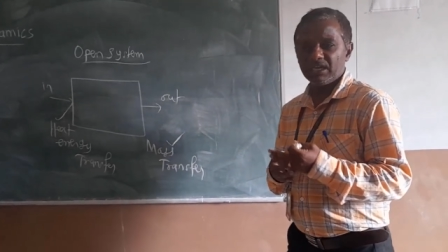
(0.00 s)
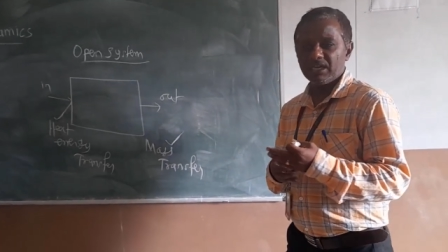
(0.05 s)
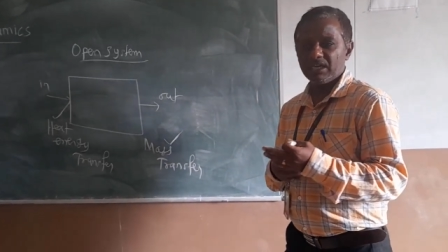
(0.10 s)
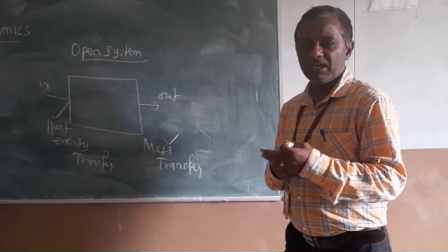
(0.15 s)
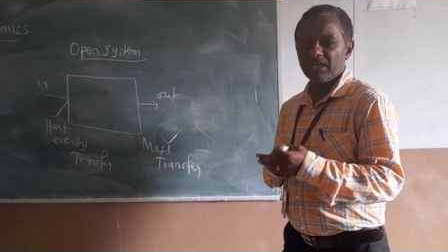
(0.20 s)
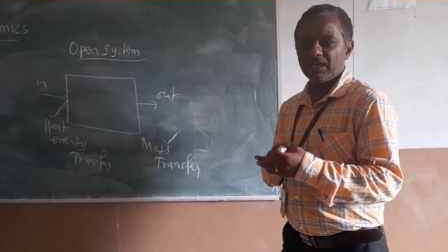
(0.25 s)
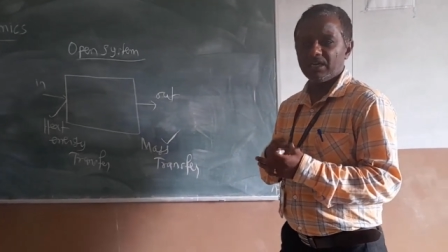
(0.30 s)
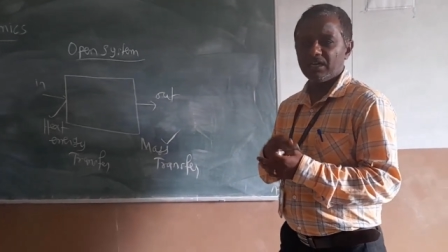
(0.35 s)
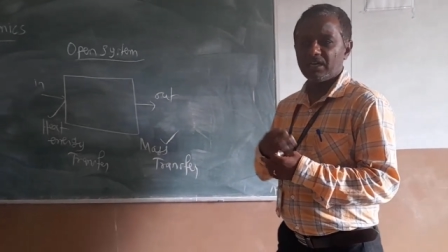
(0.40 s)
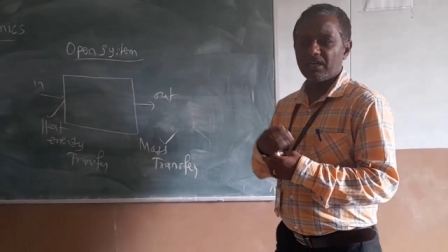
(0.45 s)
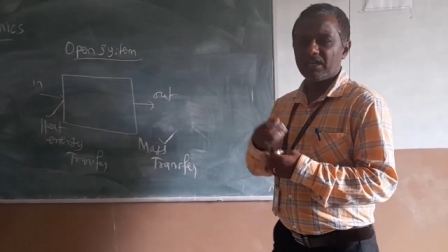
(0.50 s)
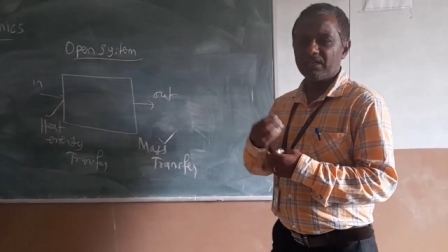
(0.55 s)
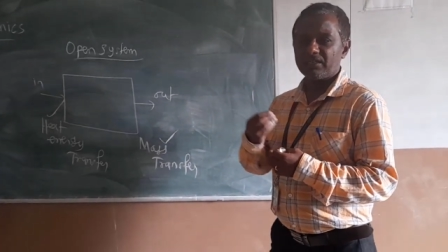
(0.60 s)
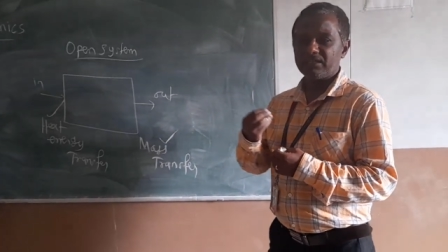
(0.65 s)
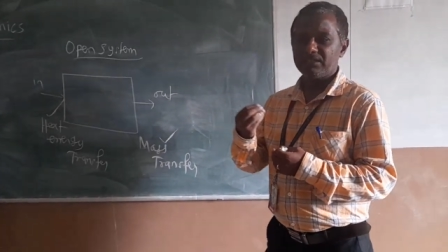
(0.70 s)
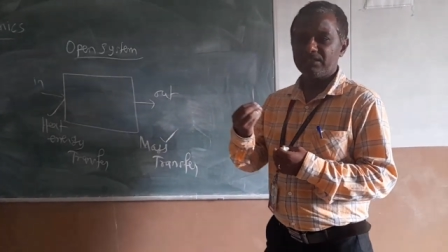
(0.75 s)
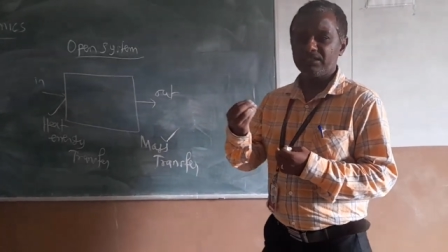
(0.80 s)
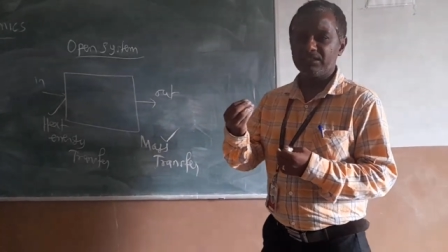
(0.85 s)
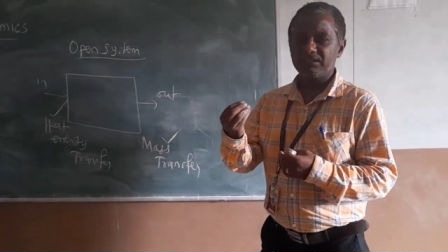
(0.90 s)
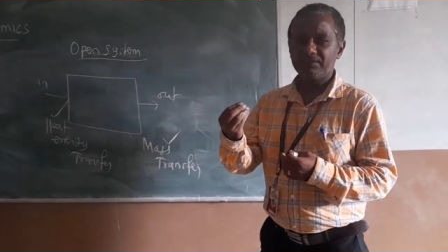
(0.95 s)

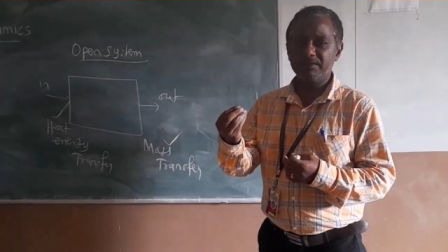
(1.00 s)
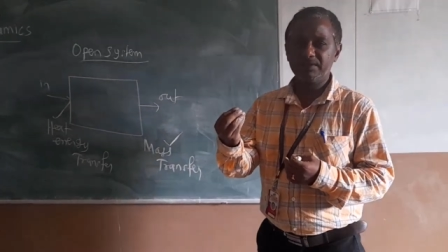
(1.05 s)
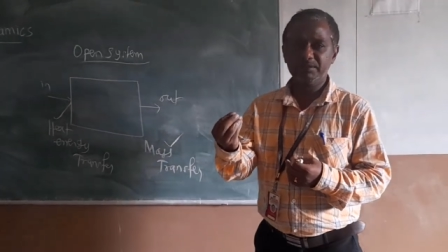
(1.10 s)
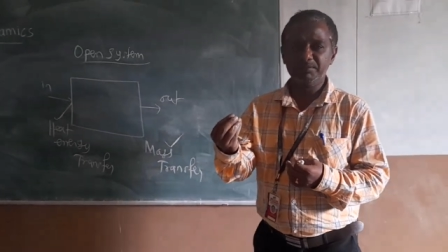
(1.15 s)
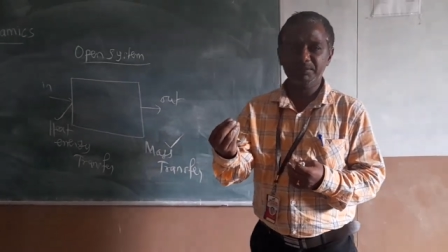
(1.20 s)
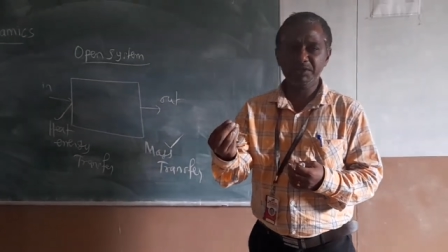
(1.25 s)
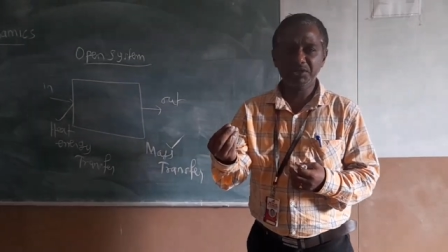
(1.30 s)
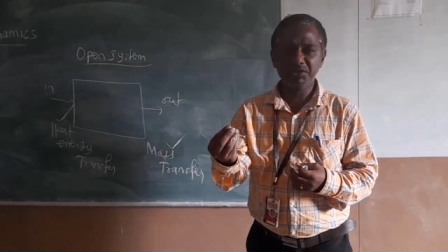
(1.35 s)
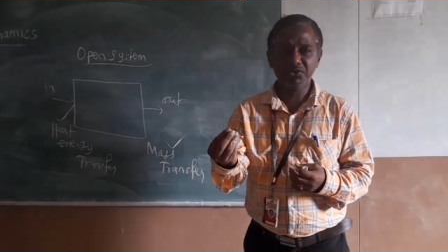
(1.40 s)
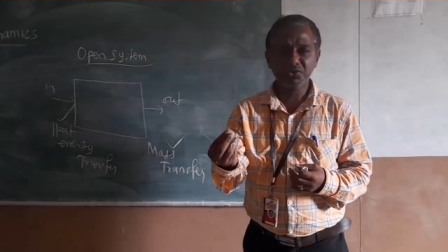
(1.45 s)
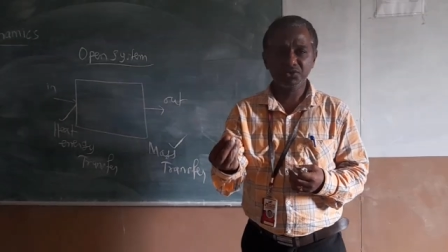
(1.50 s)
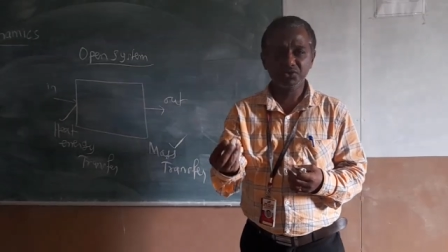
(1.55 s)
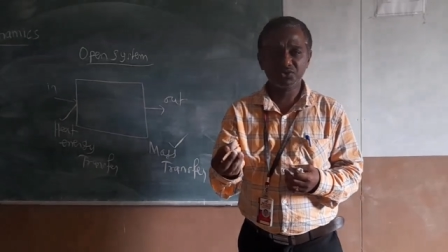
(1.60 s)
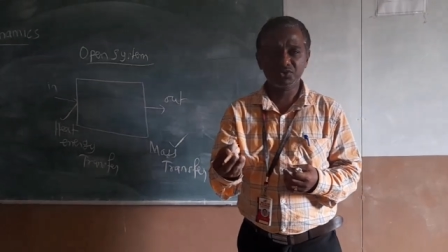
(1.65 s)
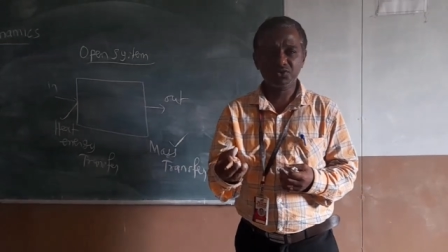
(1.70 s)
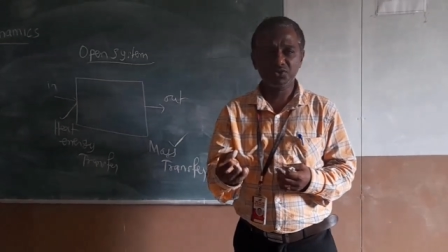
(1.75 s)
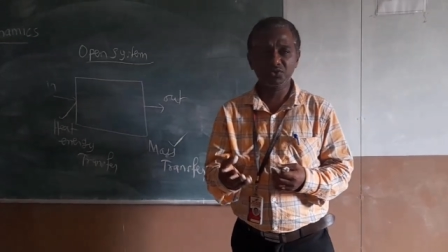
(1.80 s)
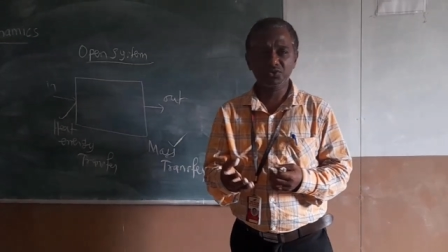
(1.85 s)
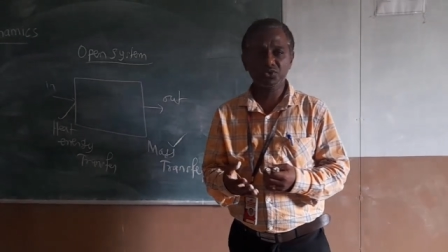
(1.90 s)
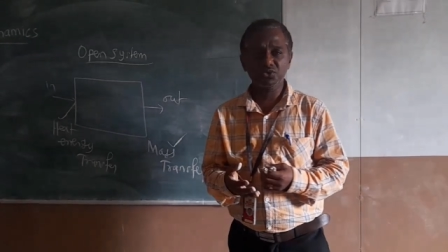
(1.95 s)
and it will be used
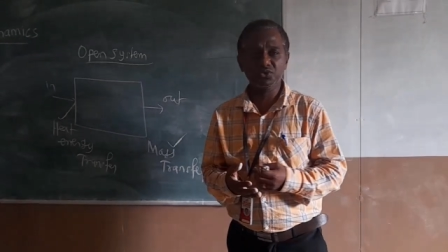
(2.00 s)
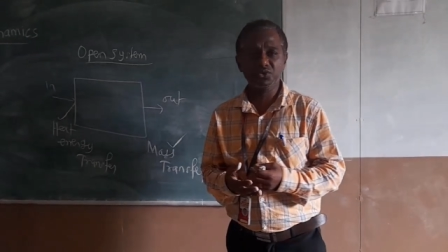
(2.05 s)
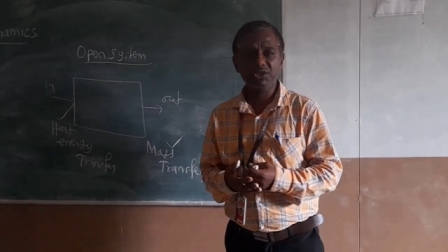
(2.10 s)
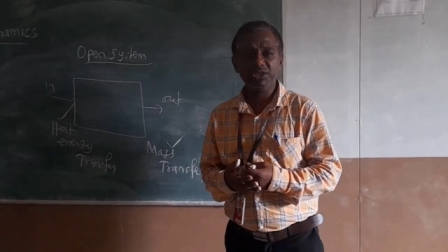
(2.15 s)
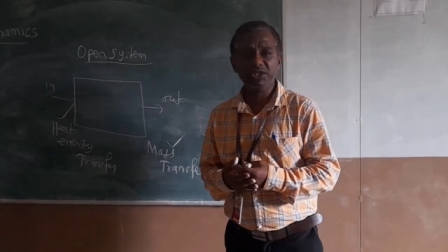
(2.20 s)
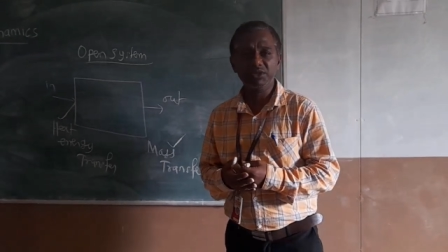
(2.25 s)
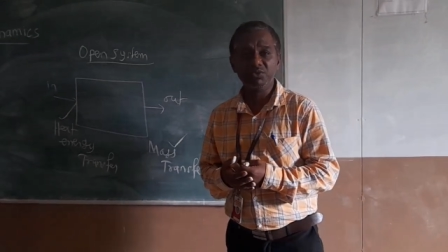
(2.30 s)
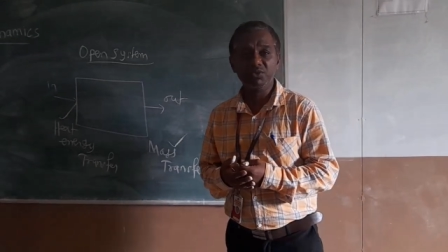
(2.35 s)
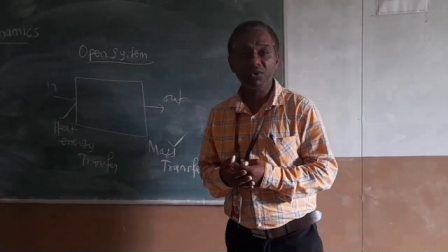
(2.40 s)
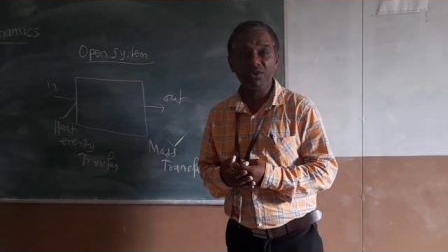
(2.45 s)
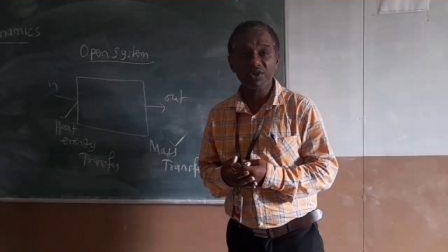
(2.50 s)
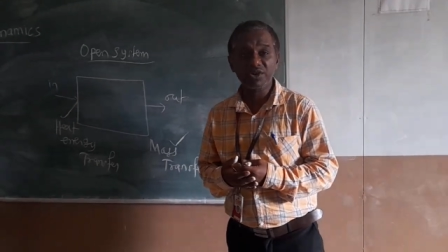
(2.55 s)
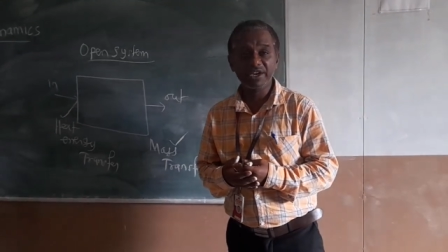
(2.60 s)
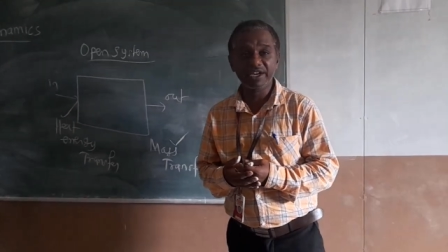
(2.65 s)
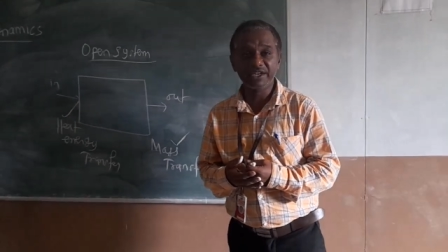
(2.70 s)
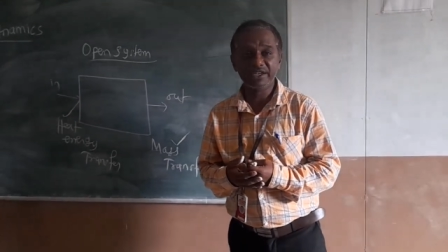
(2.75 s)
to do the work,